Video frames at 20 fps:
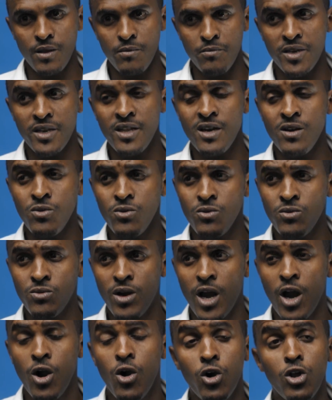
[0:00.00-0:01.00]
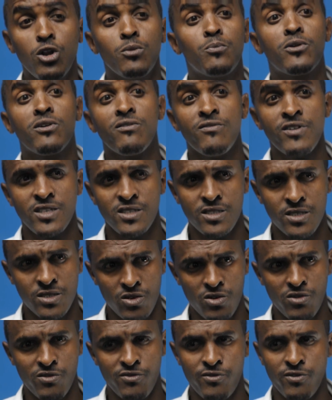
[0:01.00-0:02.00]
But now a whole province
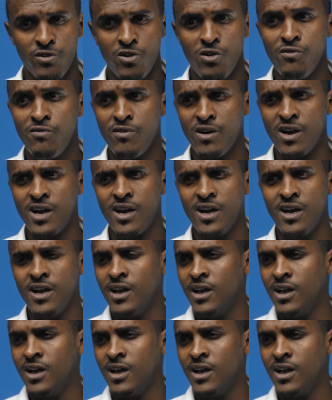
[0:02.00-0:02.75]
of over